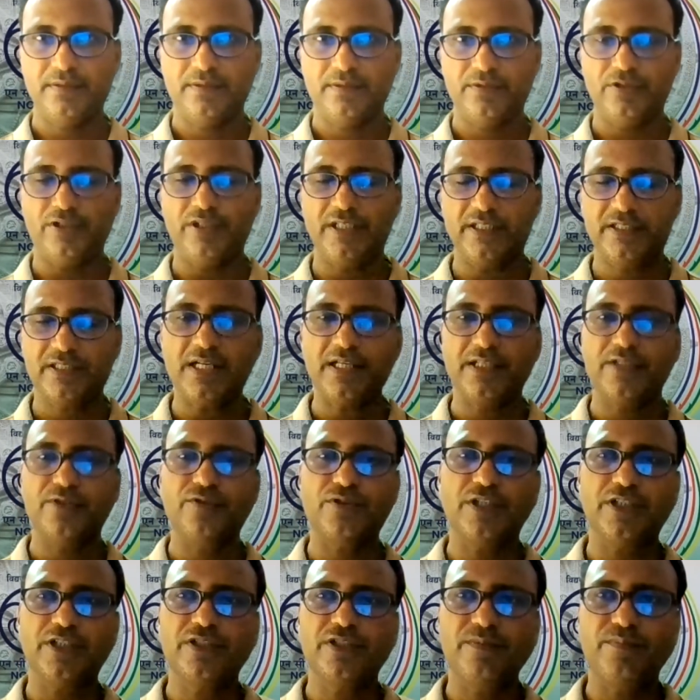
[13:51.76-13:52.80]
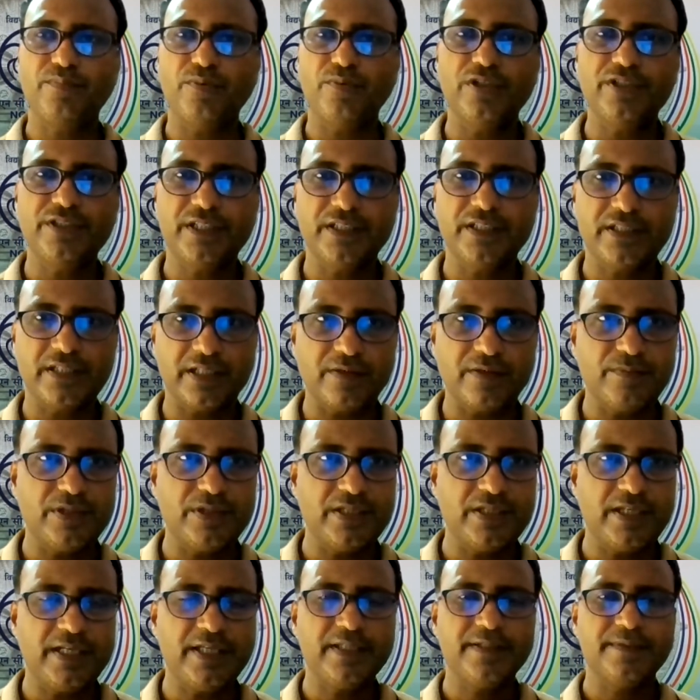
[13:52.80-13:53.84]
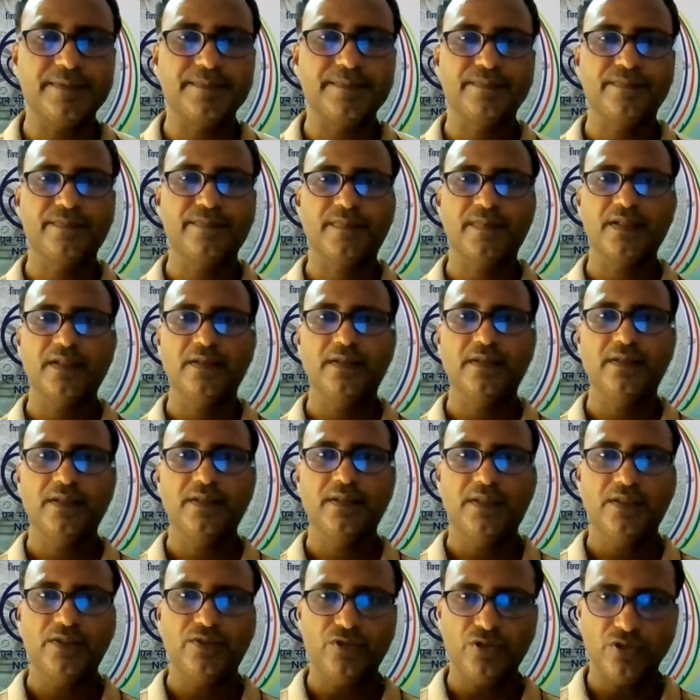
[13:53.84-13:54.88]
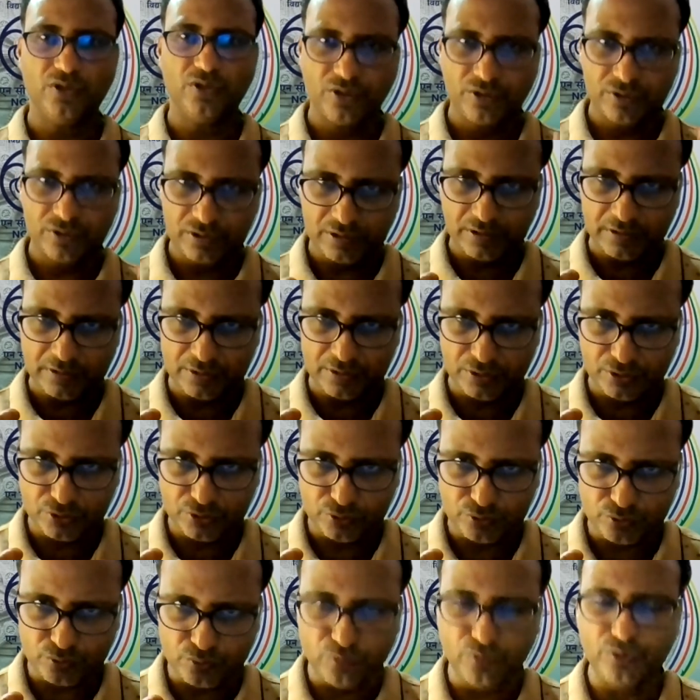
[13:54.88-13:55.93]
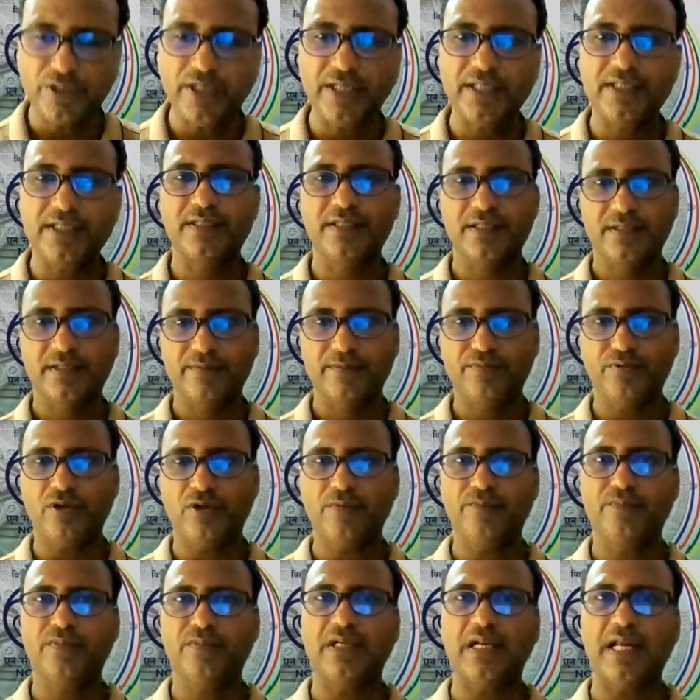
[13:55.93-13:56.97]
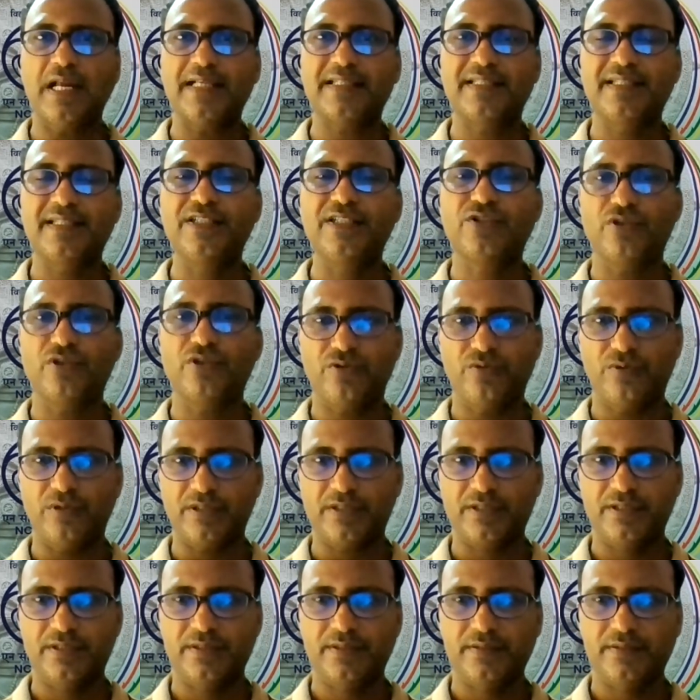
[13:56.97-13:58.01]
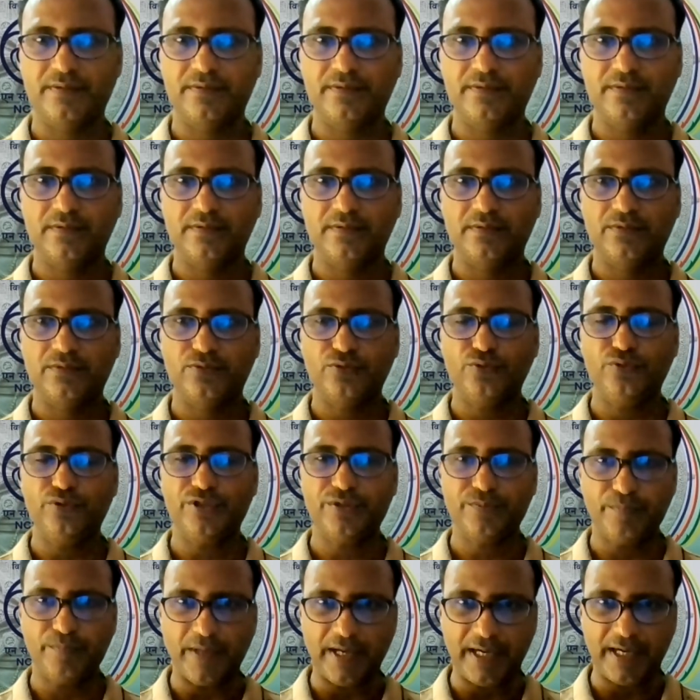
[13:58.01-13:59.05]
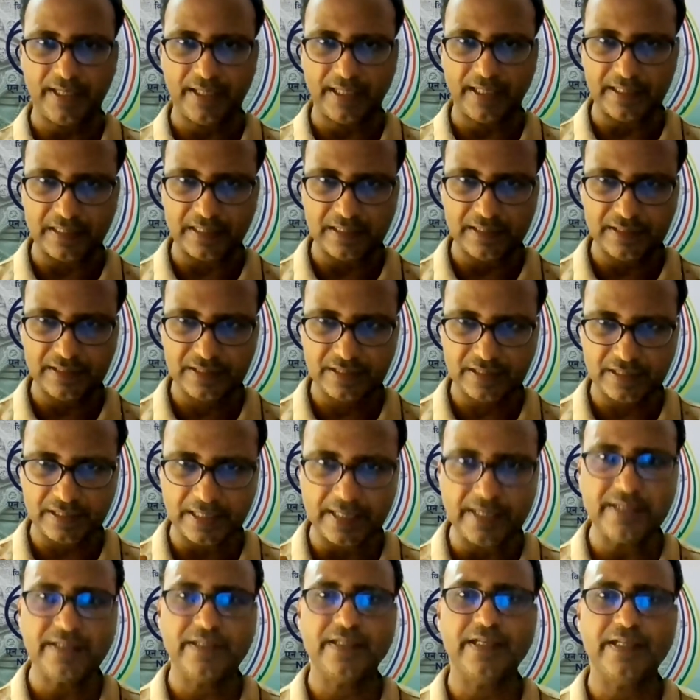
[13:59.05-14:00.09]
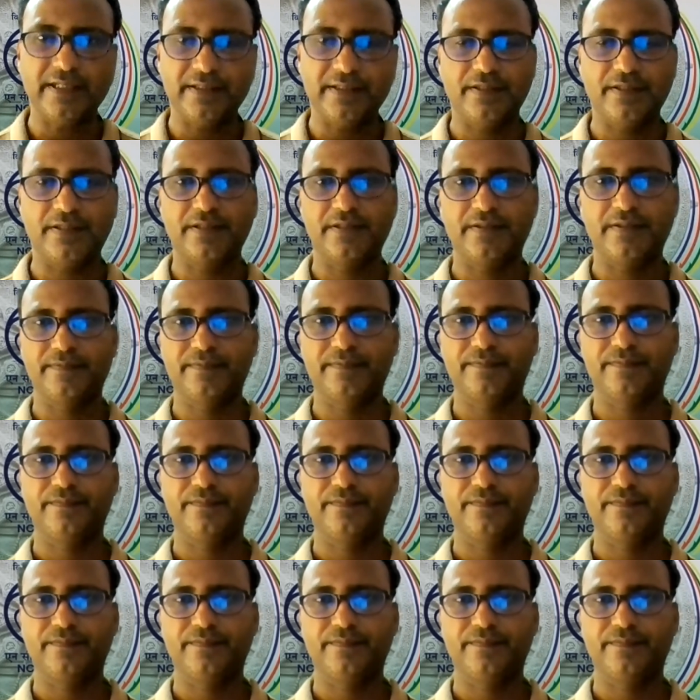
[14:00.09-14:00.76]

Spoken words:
The national education policy has recommended the students from class 6 onwards spend at least 10 days